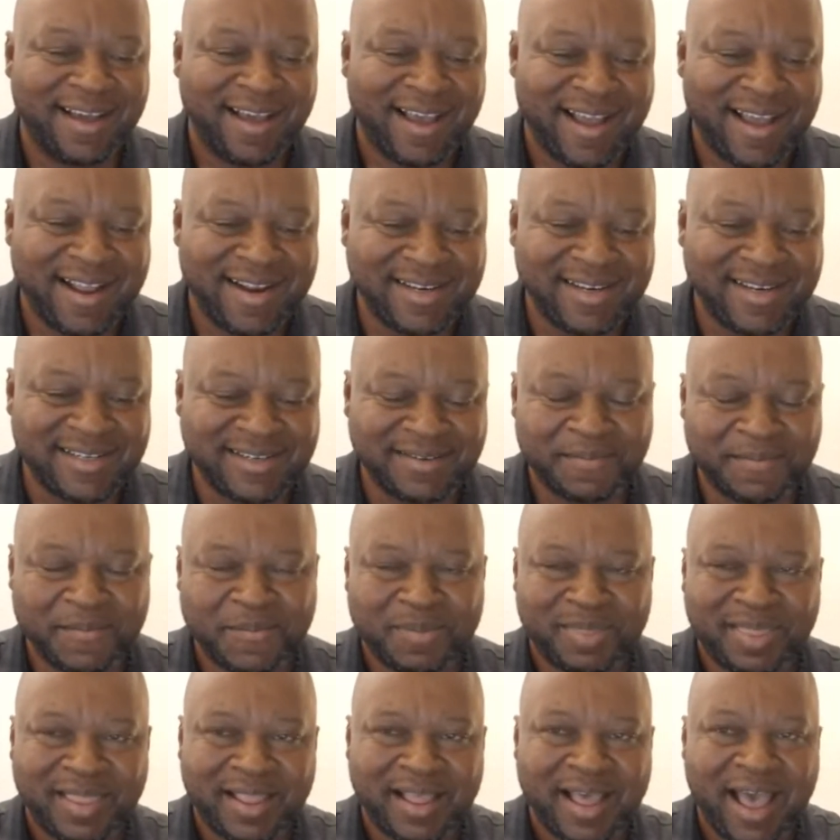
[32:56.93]
And
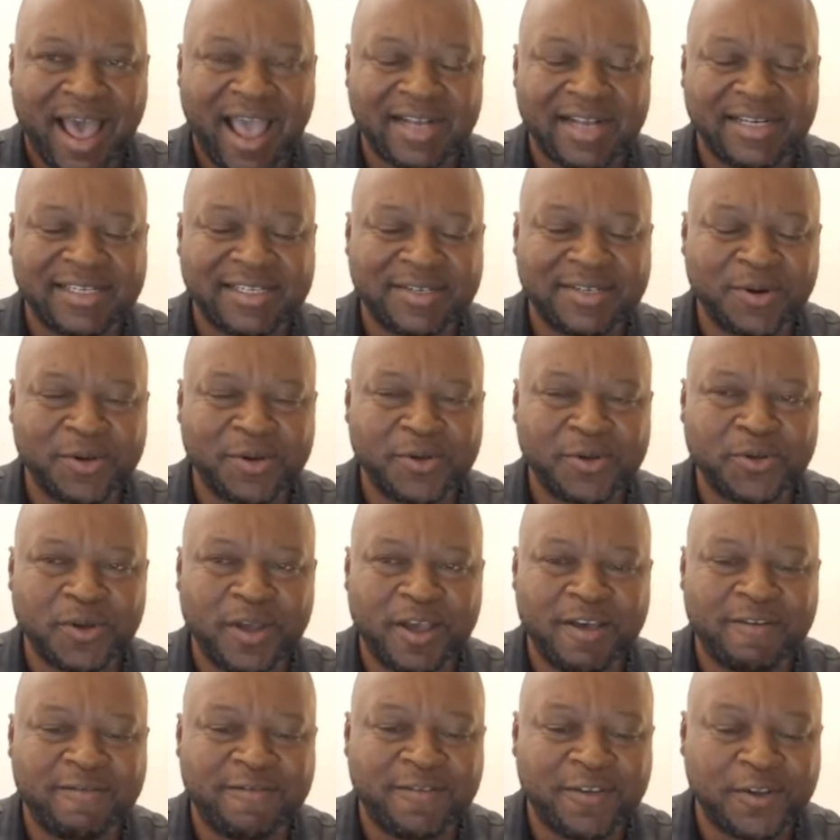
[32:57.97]
I did not do
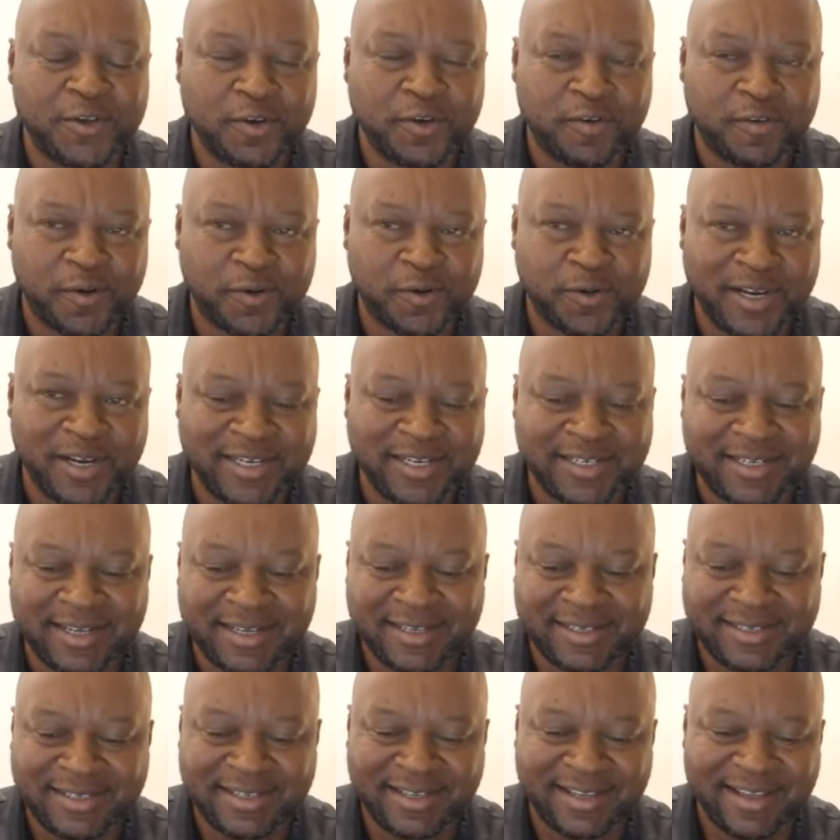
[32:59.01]
a video for 20
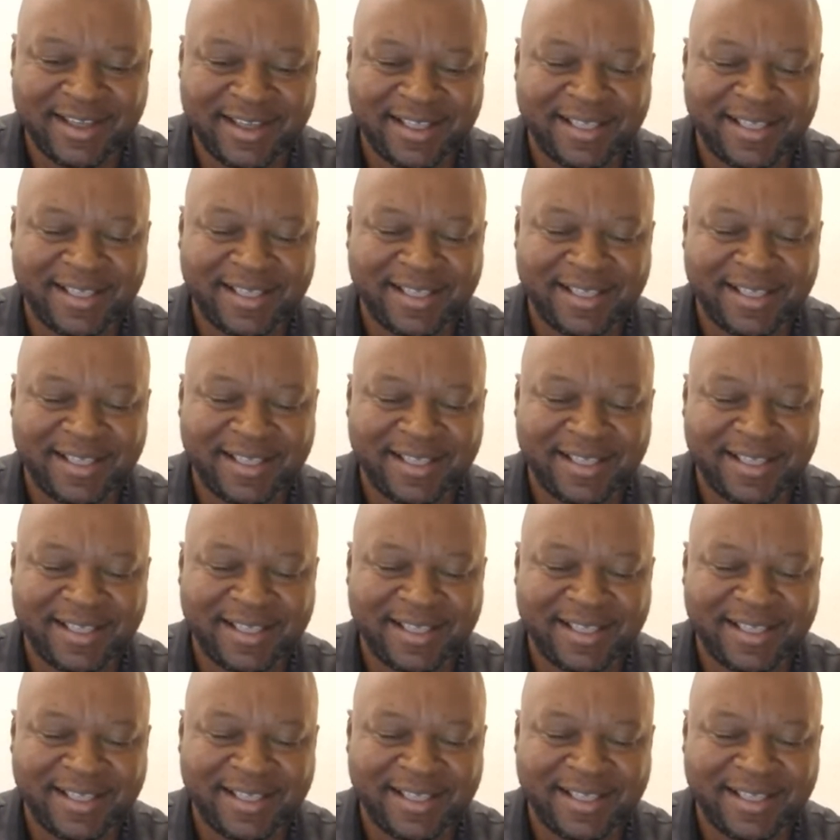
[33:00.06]
days.